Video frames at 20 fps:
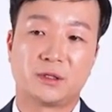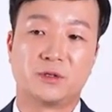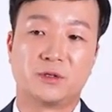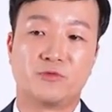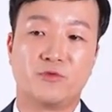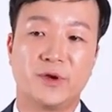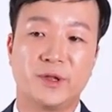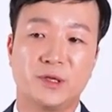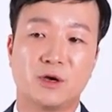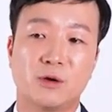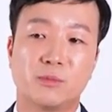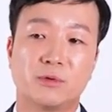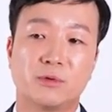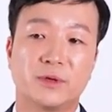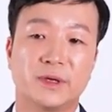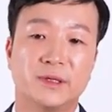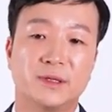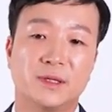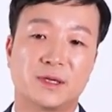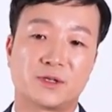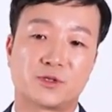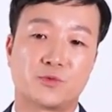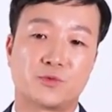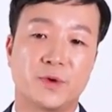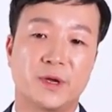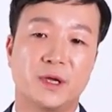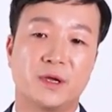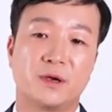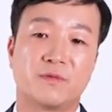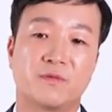the renewable
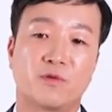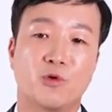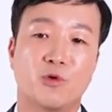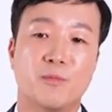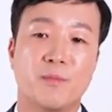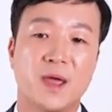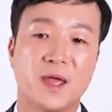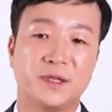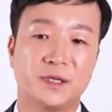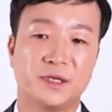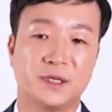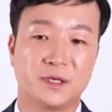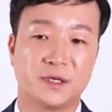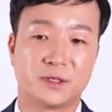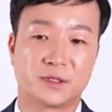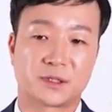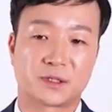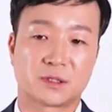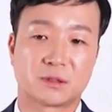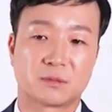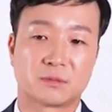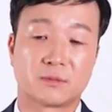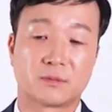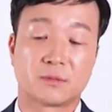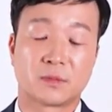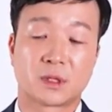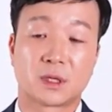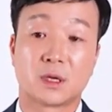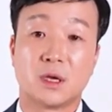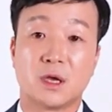industry for many years.
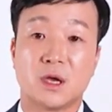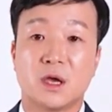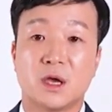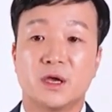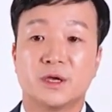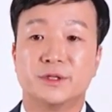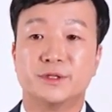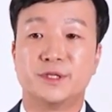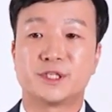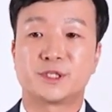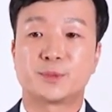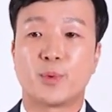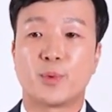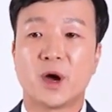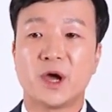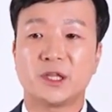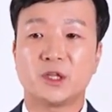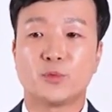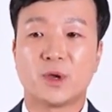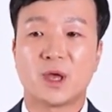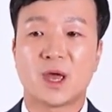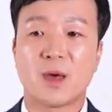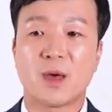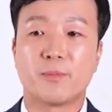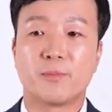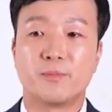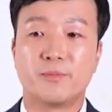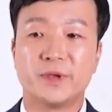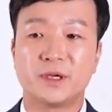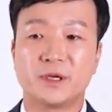Despite we
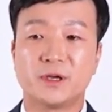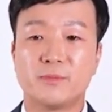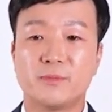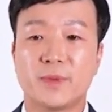have bigger